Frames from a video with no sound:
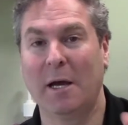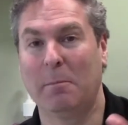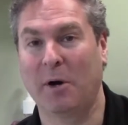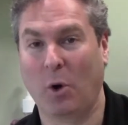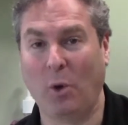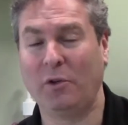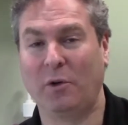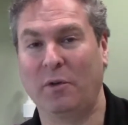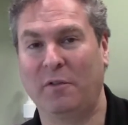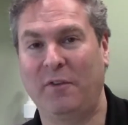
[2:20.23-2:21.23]
but
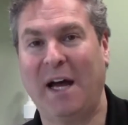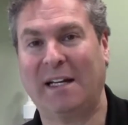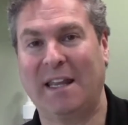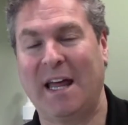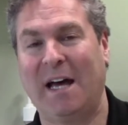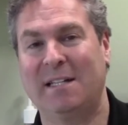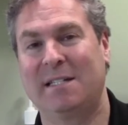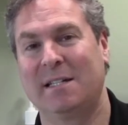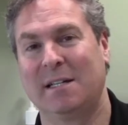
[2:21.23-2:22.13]
also the fact that